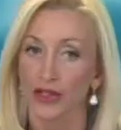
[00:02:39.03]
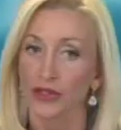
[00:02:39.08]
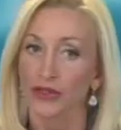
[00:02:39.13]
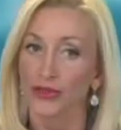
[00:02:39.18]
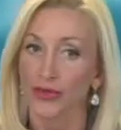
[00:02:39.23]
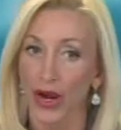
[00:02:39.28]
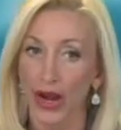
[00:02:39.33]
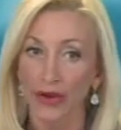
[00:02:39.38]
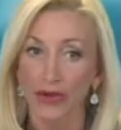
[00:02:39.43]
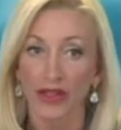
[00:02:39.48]

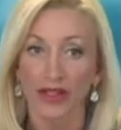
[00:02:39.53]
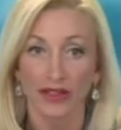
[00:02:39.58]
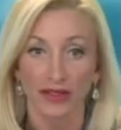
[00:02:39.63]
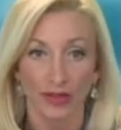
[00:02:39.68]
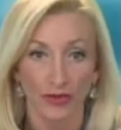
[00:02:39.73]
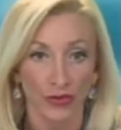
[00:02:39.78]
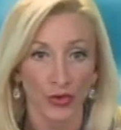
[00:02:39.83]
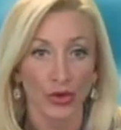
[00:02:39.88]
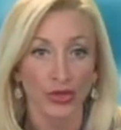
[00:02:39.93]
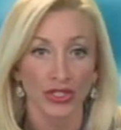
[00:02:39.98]
Drownings
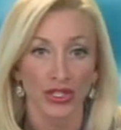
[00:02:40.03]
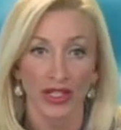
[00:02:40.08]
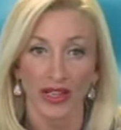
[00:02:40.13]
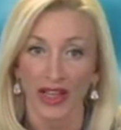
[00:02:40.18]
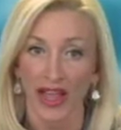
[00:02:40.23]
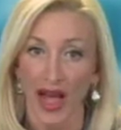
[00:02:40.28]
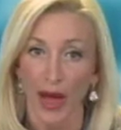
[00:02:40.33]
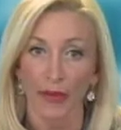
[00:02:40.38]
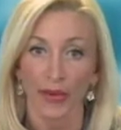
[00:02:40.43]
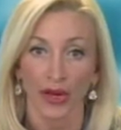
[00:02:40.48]
unfortunately
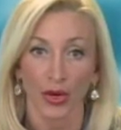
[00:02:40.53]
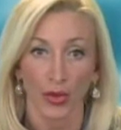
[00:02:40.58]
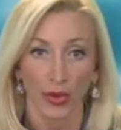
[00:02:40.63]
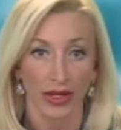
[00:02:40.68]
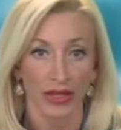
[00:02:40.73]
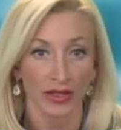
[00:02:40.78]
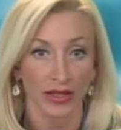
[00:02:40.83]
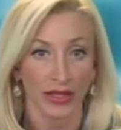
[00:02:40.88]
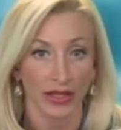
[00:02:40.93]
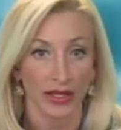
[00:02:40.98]
happen
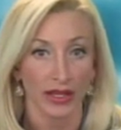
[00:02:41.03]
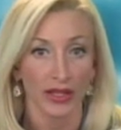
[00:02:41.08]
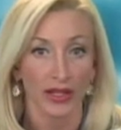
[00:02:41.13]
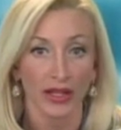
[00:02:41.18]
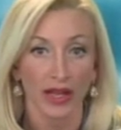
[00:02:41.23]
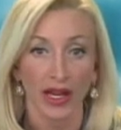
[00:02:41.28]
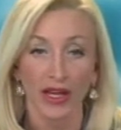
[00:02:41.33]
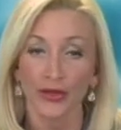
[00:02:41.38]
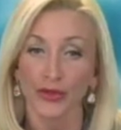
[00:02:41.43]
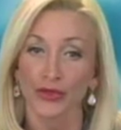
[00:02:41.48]
quickly
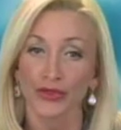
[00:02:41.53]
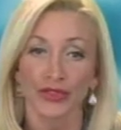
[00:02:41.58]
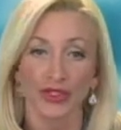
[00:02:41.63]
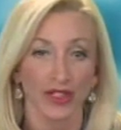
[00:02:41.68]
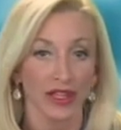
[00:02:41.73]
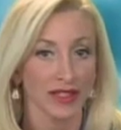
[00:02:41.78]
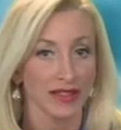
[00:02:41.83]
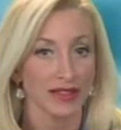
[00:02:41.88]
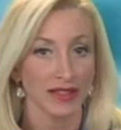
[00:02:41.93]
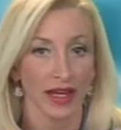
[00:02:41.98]
and
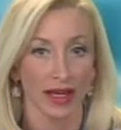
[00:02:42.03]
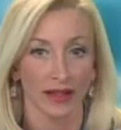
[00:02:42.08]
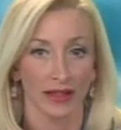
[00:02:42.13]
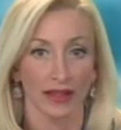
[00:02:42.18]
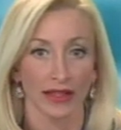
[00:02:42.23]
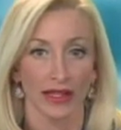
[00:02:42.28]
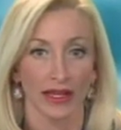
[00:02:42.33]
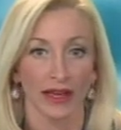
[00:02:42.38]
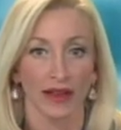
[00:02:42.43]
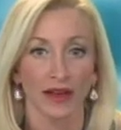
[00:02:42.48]
usually
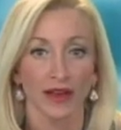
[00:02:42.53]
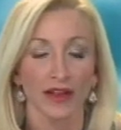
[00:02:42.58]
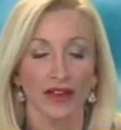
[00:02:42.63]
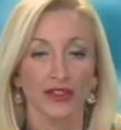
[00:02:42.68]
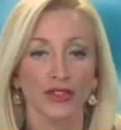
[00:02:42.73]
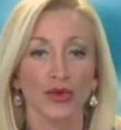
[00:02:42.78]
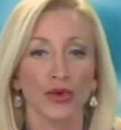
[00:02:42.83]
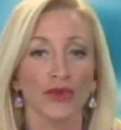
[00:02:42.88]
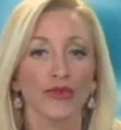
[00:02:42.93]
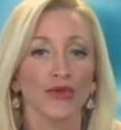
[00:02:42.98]
silently,
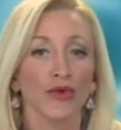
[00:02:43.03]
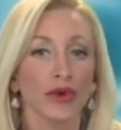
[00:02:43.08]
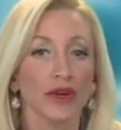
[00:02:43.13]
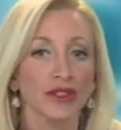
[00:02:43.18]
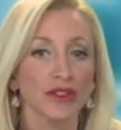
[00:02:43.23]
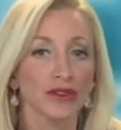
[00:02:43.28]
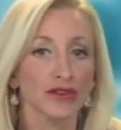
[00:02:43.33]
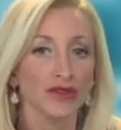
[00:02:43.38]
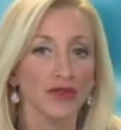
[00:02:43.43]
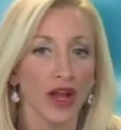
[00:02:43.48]
so avoid
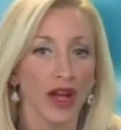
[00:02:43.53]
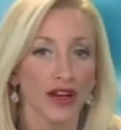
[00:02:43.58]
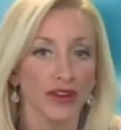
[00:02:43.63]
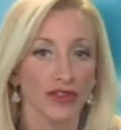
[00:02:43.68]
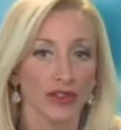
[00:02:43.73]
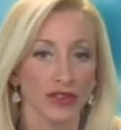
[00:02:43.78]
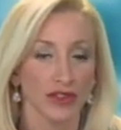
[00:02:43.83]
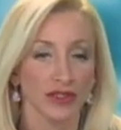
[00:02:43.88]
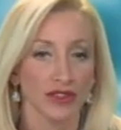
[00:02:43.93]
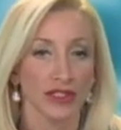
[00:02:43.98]

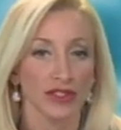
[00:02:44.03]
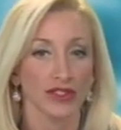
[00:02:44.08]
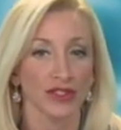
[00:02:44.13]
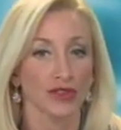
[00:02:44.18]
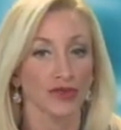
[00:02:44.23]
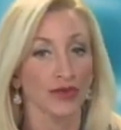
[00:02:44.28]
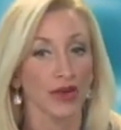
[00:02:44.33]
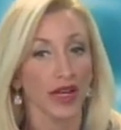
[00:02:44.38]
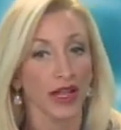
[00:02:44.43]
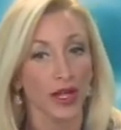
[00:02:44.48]
distractions such
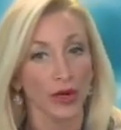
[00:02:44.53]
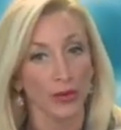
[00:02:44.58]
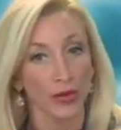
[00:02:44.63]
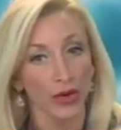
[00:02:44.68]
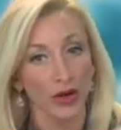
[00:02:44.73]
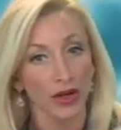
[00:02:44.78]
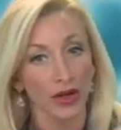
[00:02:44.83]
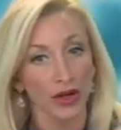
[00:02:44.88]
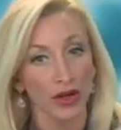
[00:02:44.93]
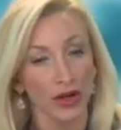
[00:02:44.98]
as reading a
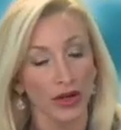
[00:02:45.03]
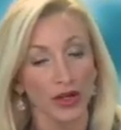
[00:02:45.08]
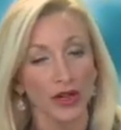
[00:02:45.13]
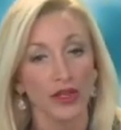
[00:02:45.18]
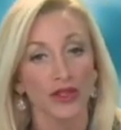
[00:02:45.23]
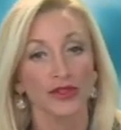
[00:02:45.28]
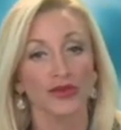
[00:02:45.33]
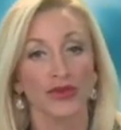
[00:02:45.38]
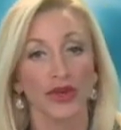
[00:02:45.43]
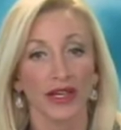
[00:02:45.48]
book,
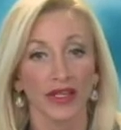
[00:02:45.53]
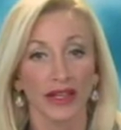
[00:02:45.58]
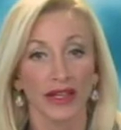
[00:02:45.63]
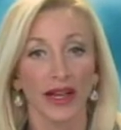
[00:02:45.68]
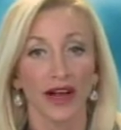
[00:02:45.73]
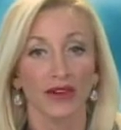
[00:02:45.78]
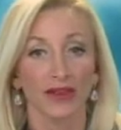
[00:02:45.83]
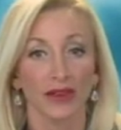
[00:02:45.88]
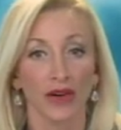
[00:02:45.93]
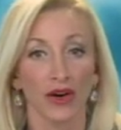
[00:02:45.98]
drinking
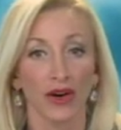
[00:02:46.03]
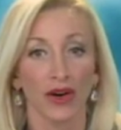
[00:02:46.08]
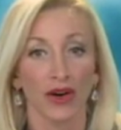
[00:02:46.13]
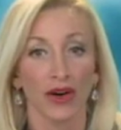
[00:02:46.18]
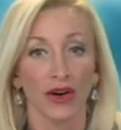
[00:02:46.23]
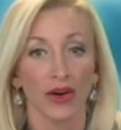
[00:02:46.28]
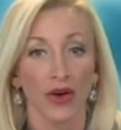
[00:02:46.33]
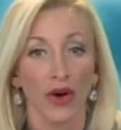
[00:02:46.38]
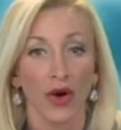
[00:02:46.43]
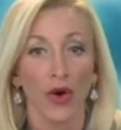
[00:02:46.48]

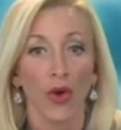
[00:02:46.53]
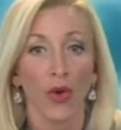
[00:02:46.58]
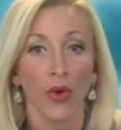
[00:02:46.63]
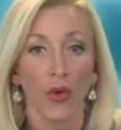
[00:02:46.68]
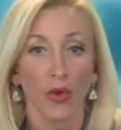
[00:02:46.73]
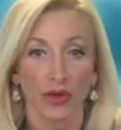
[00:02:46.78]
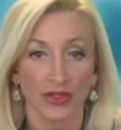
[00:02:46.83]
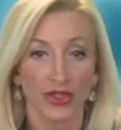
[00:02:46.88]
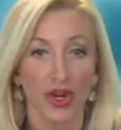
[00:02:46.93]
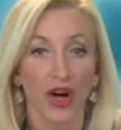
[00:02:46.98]
alcohol,
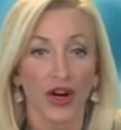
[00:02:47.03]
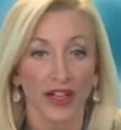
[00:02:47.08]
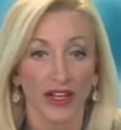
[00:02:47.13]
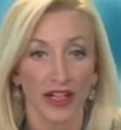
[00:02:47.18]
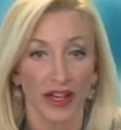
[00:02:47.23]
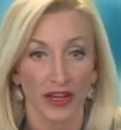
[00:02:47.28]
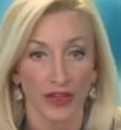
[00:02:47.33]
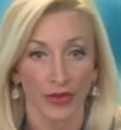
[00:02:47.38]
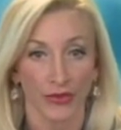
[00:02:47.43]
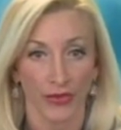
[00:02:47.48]
or
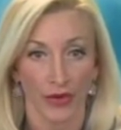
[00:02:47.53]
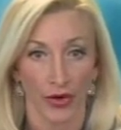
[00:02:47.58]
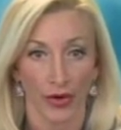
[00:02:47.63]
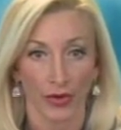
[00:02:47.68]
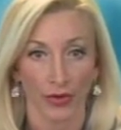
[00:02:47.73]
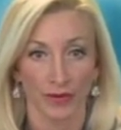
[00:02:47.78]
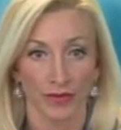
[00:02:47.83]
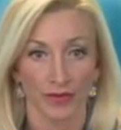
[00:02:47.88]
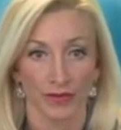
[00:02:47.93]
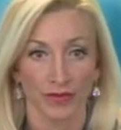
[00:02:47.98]
talking on the phone.